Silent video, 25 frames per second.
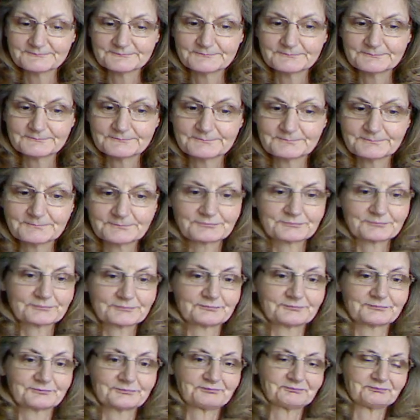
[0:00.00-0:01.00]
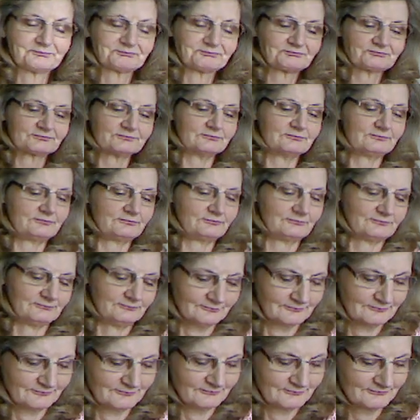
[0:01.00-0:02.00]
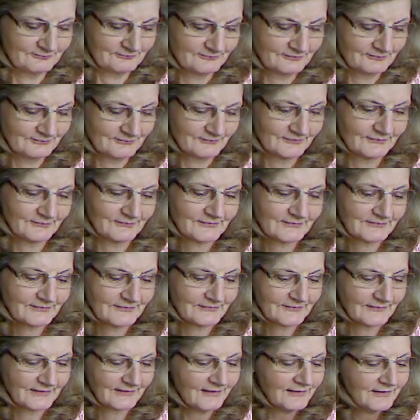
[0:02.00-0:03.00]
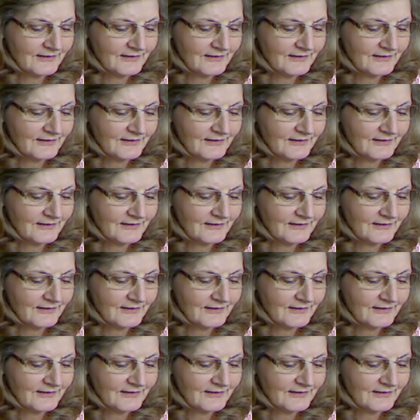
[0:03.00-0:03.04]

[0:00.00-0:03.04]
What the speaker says: Nothing is said.